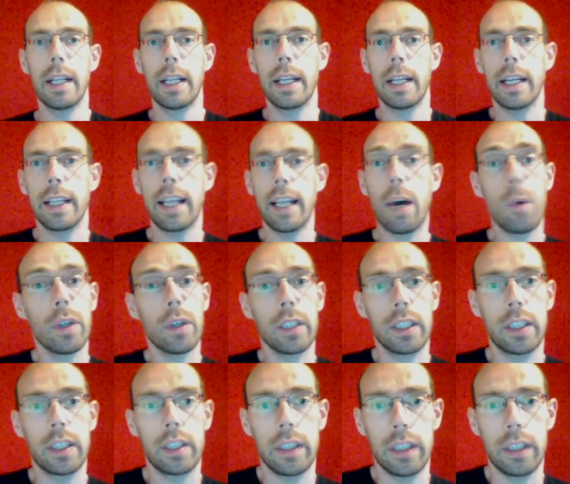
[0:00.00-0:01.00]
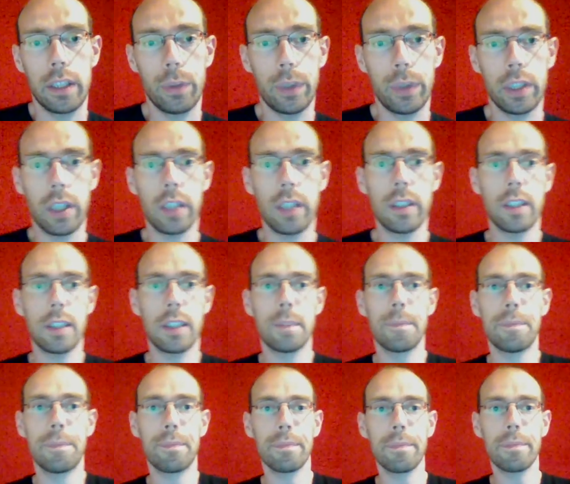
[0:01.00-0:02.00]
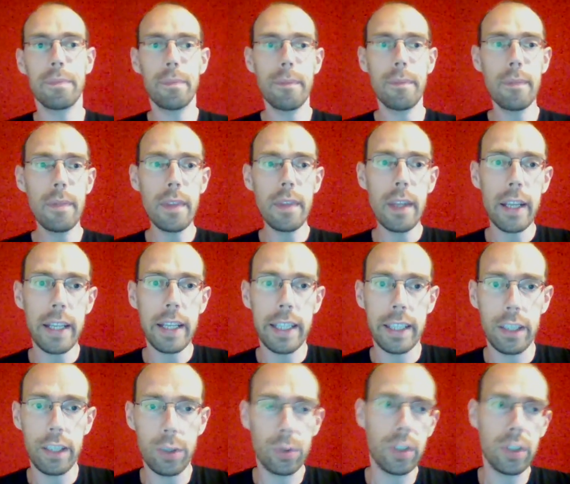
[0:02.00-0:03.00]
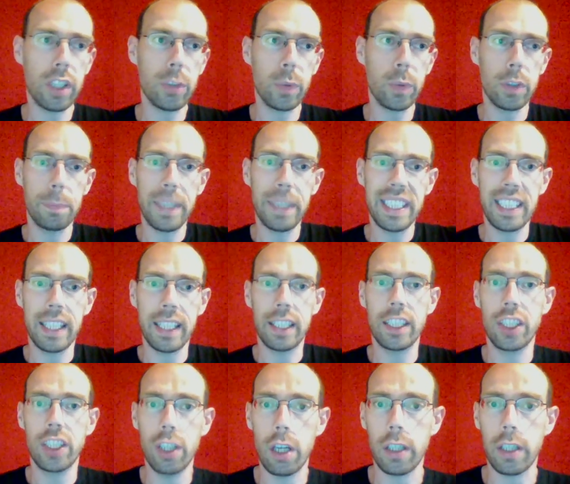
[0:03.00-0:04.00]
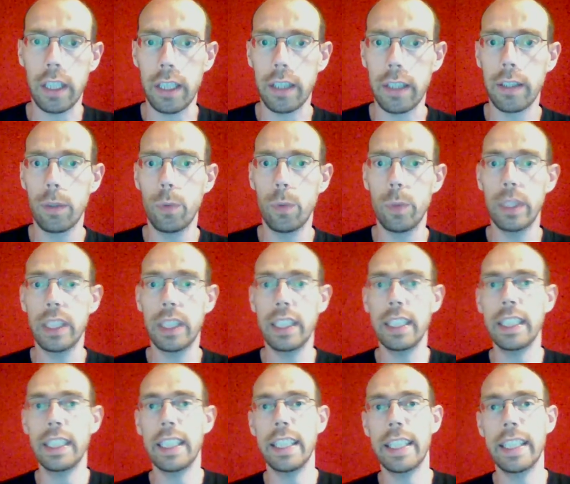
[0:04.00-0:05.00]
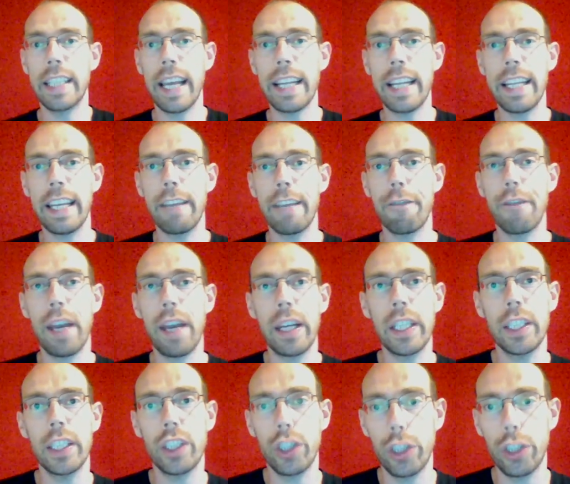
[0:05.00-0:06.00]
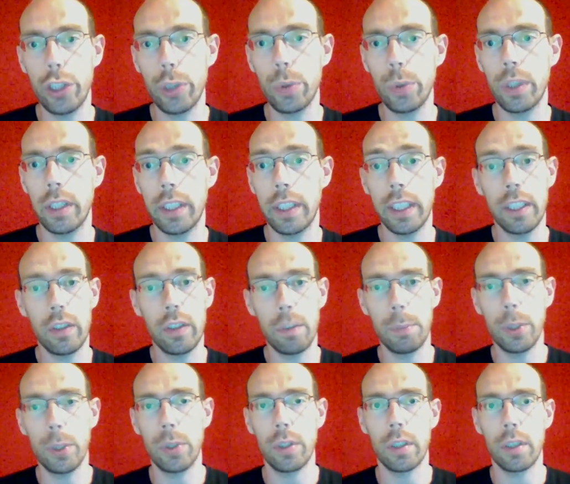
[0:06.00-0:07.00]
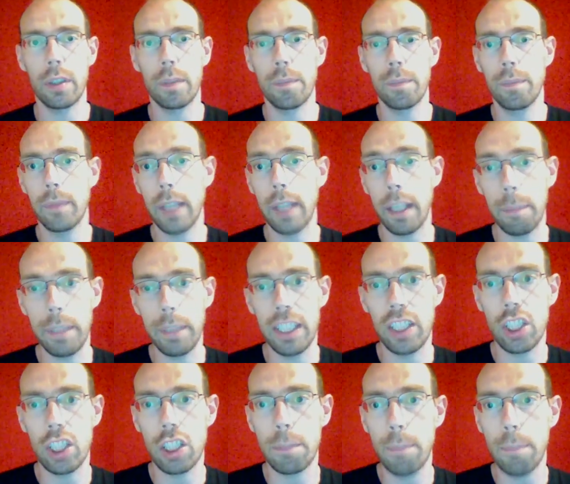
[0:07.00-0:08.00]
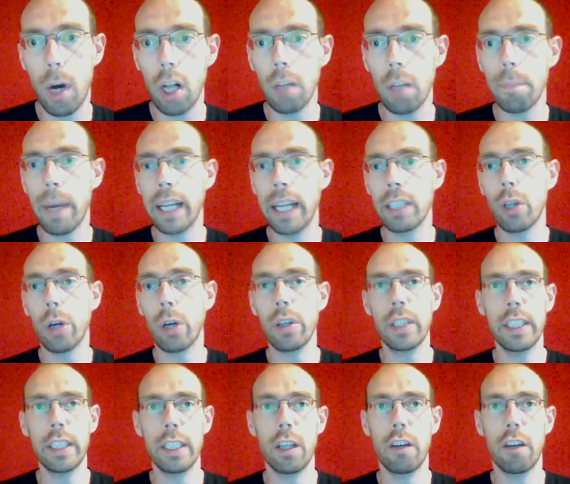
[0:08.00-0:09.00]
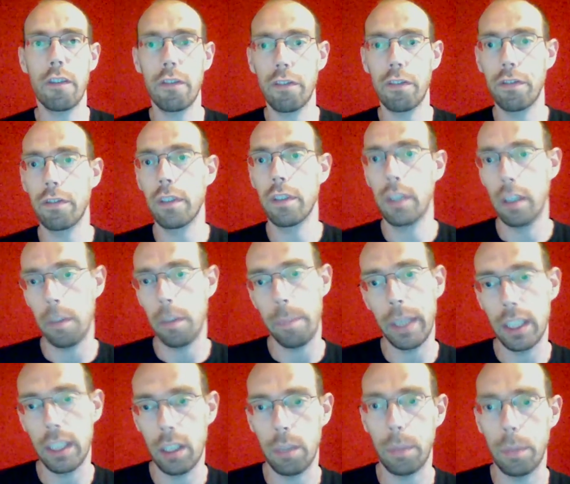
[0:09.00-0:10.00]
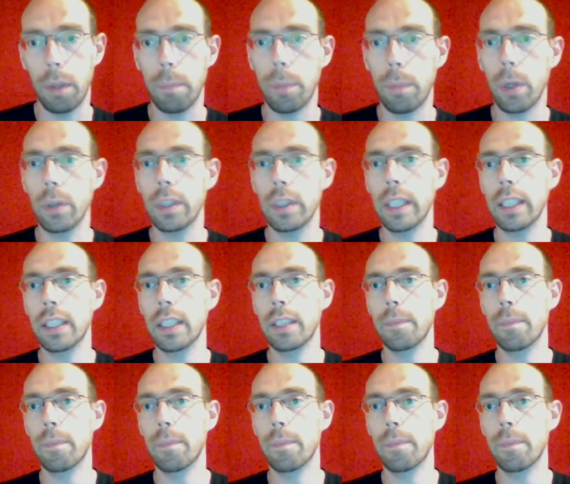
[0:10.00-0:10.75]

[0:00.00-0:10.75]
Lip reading: Now what is the result? The result was basically shocking. We see again a very skewed distribution. That means a small minority of the measurable projects,